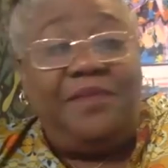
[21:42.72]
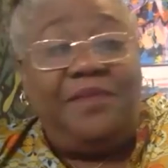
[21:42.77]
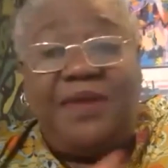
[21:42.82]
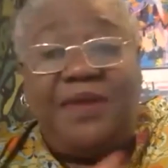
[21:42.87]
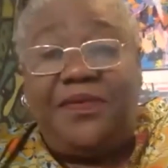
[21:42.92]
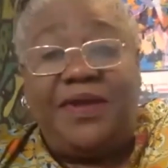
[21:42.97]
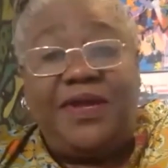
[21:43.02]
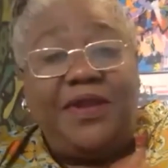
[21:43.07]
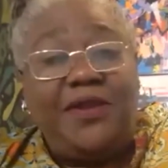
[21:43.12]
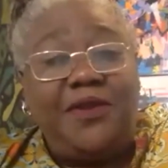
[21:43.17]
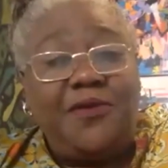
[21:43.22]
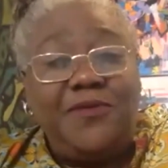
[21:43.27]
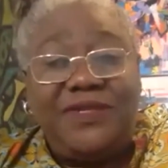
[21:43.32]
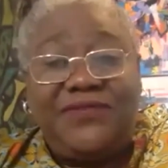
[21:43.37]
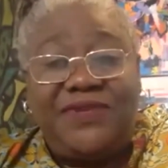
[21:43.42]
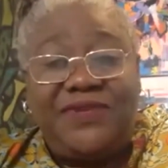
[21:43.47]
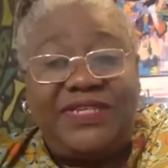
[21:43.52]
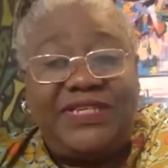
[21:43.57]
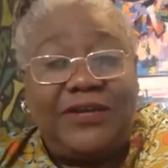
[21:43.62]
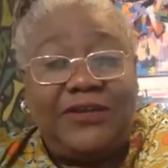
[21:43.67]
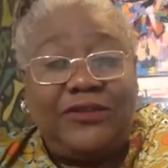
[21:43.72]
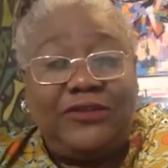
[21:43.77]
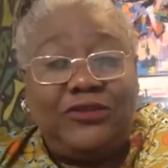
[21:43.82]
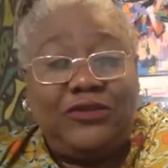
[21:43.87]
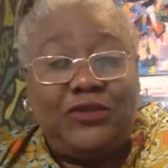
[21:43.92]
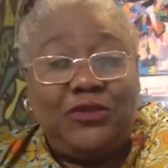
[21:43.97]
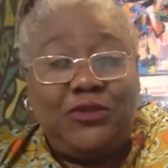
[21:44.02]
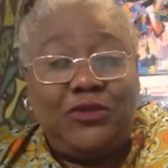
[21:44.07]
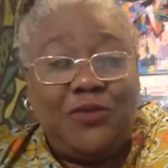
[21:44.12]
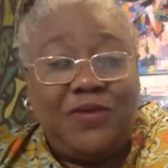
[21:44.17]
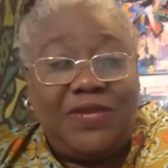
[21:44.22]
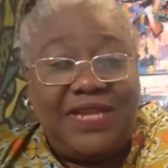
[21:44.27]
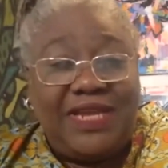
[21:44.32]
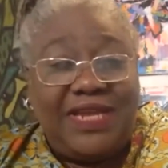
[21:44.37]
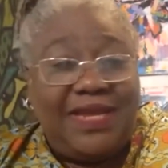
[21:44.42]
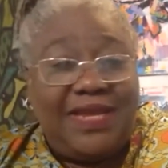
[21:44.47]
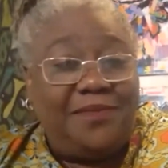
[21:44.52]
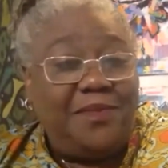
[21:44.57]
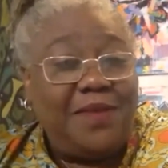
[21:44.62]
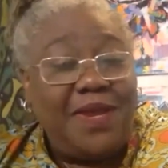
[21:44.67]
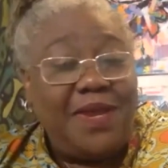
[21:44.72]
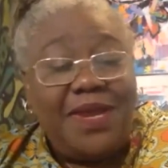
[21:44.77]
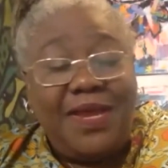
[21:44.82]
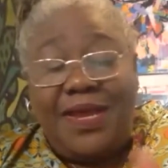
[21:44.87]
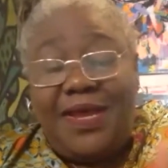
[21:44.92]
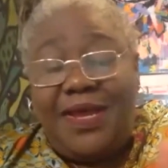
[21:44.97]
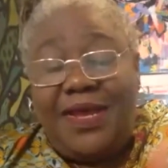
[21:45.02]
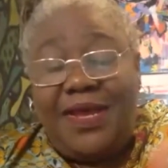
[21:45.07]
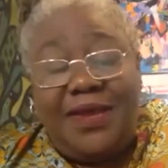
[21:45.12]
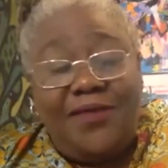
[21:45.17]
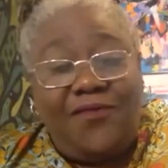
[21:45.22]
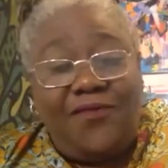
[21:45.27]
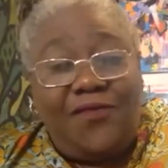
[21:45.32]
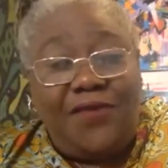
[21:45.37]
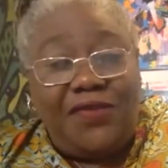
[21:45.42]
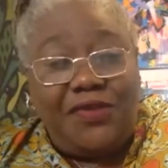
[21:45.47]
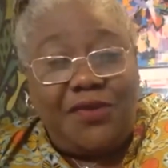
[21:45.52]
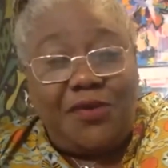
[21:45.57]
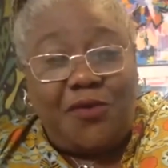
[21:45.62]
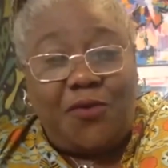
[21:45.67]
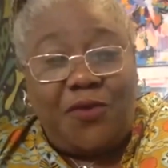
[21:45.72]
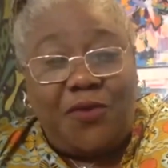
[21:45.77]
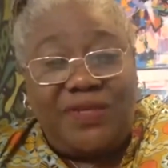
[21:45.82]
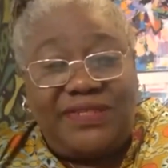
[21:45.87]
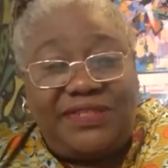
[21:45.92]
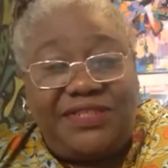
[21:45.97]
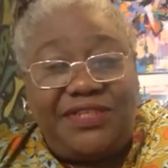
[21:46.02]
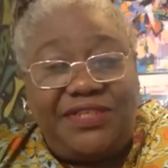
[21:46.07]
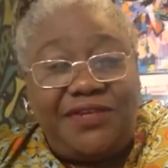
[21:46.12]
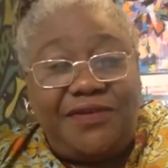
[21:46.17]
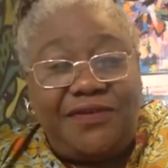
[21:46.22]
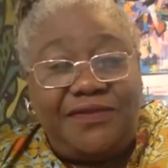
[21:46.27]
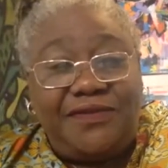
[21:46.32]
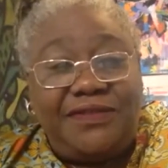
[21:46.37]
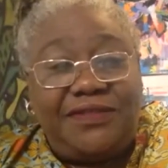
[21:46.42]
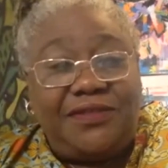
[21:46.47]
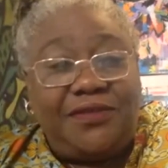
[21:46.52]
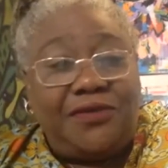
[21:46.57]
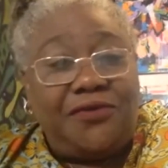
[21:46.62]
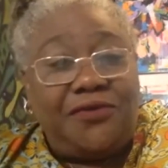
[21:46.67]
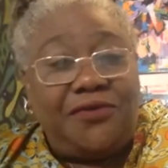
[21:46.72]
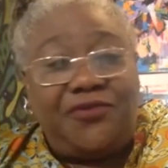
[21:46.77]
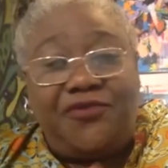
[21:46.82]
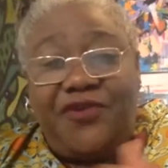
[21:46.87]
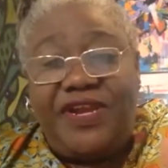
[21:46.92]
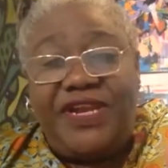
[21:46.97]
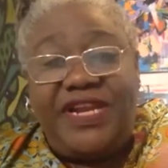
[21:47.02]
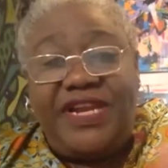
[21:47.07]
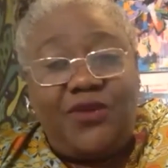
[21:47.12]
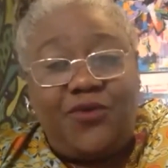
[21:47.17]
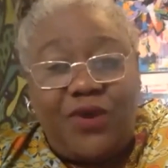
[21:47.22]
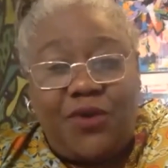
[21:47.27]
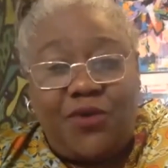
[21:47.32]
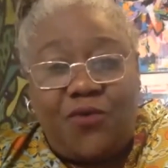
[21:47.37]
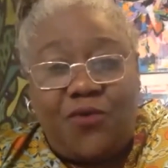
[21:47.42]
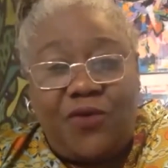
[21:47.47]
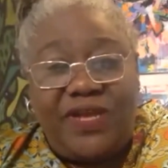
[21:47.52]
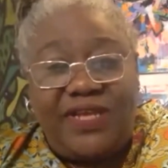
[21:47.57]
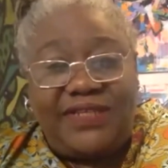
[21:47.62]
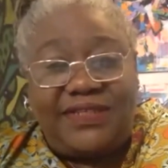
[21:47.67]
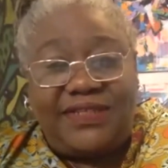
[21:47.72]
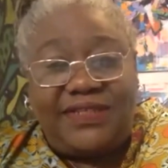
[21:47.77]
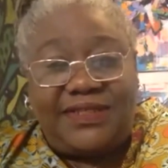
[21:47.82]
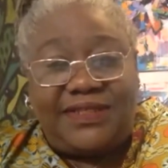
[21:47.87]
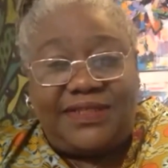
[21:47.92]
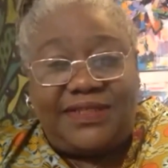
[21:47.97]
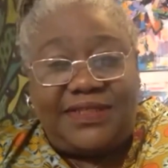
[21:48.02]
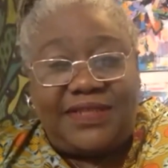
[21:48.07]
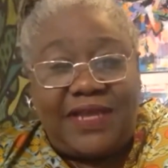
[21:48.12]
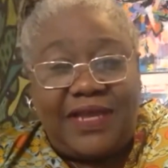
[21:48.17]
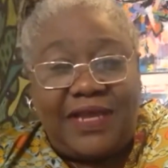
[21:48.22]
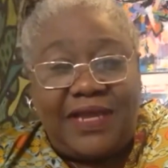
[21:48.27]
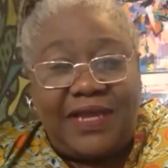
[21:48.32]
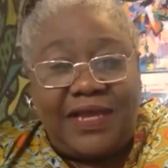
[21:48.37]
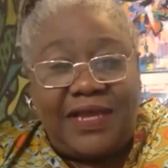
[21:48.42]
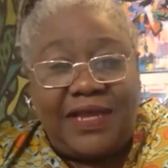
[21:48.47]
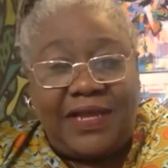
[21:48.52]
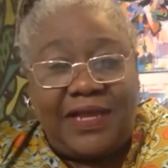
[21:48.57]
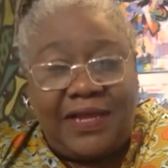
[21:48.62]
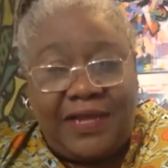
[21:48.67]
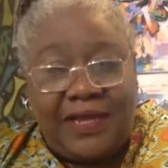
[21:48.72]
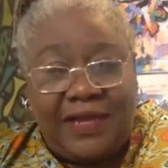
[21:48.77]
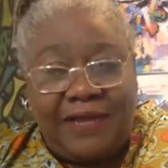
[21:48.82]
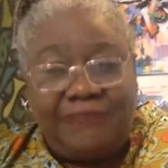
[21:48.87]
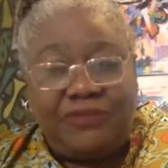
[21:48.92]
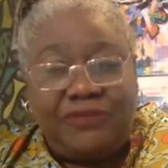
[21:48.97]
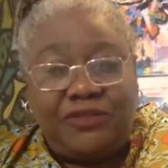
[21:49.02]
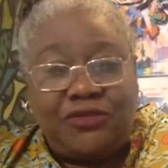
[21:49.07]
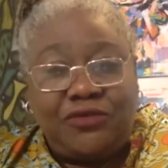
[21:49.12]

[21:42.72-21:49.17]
people can always reach out to you with further questions or training requests. I'm sure.